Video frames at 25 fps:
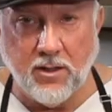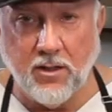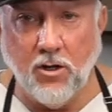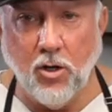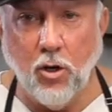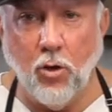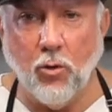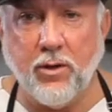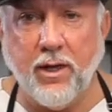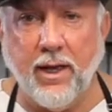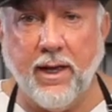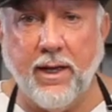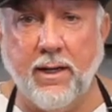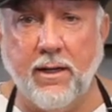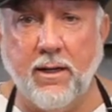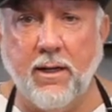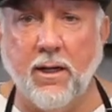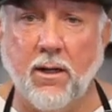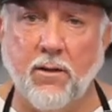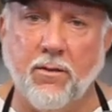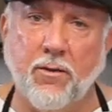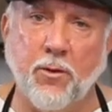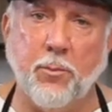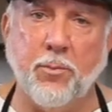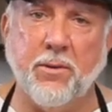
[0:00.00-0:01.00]
Okay,
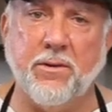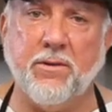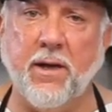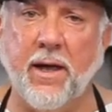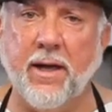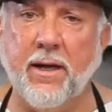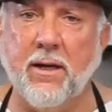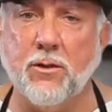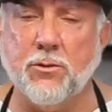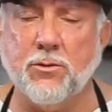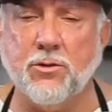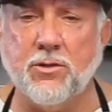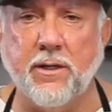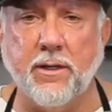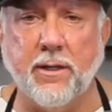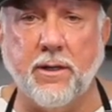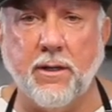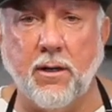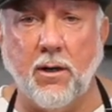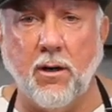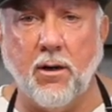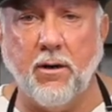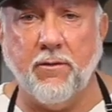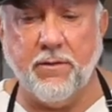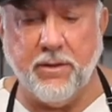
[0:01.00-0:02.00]
the potatoes are in
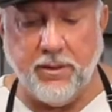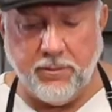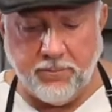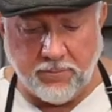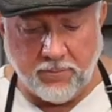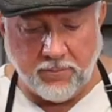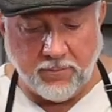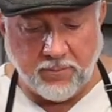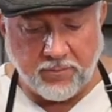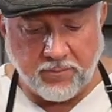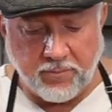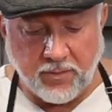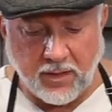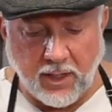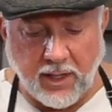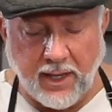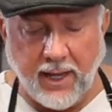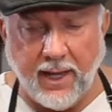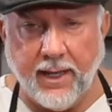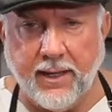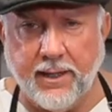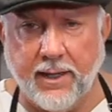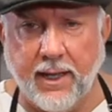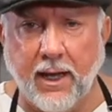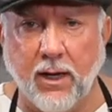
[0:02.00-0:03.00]
the oven.
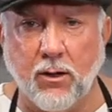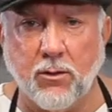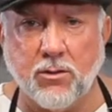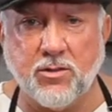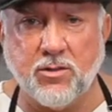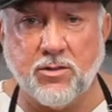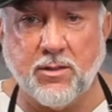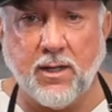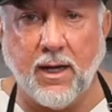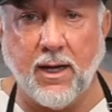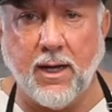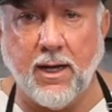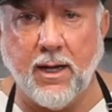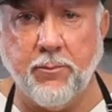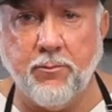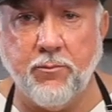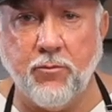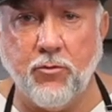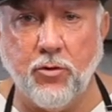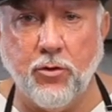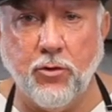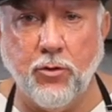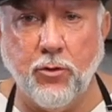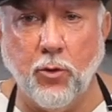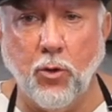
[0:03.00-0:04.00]
And now it's time
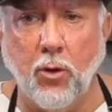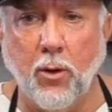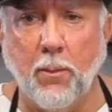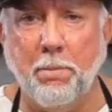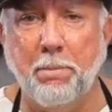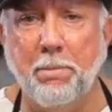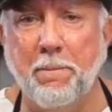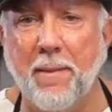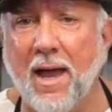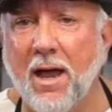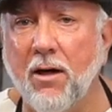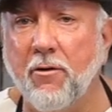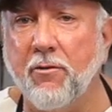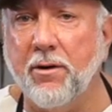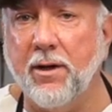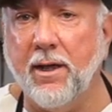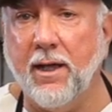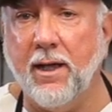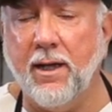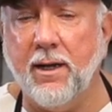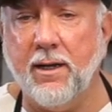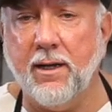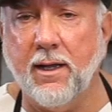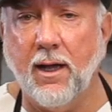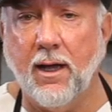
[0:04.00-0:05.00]
to
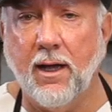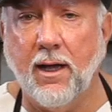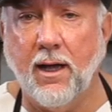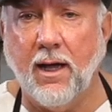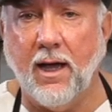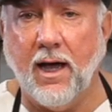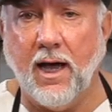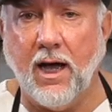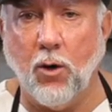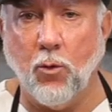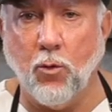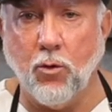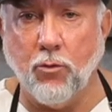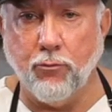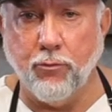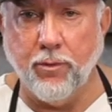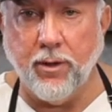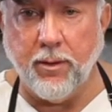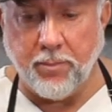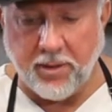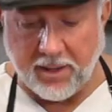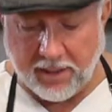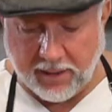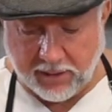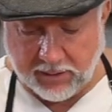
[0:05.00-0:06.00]
marinate our
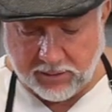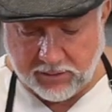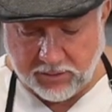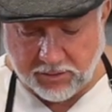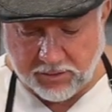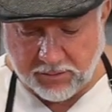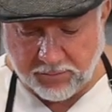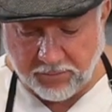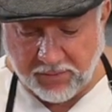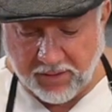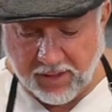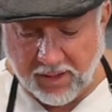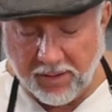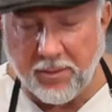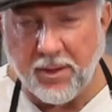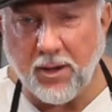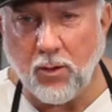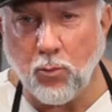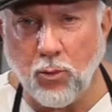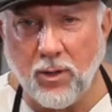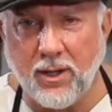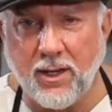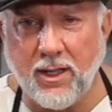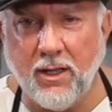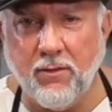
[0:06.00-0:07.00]
ribeyes. And I
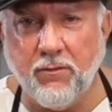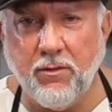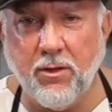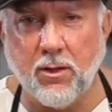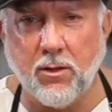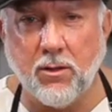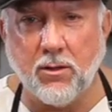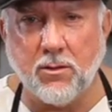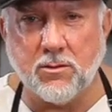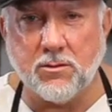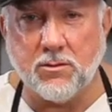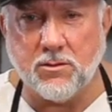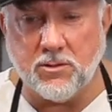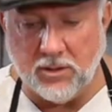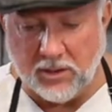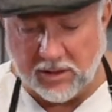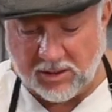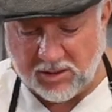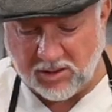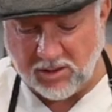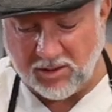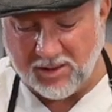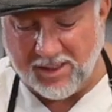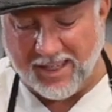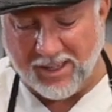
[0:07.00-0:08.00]
want to give you a little
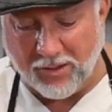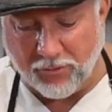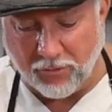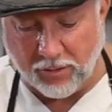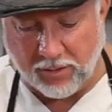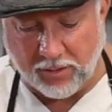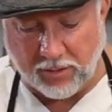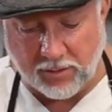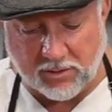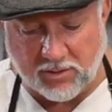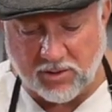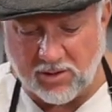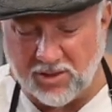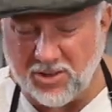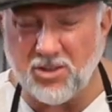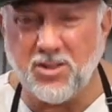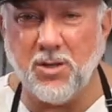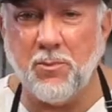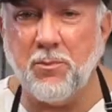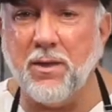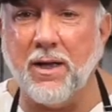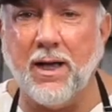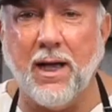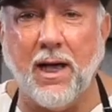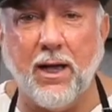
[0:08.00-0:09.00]
secret. This is
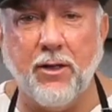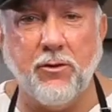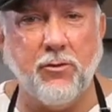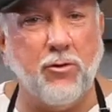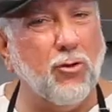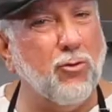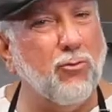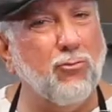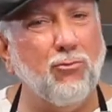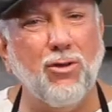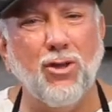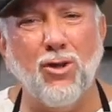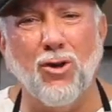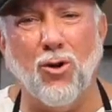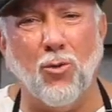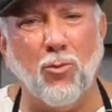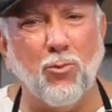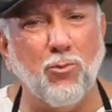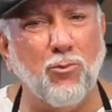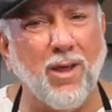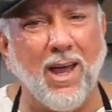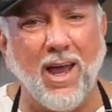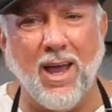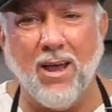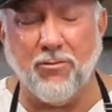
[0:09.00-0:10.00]
something I do. You don't
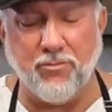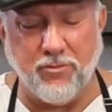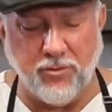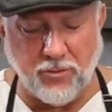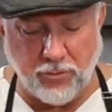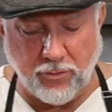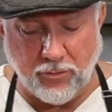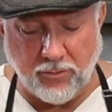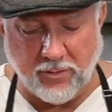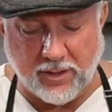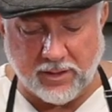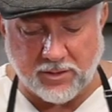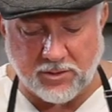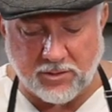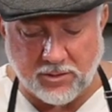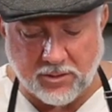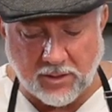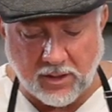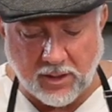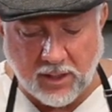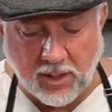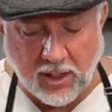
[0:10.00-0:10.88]
have to do this.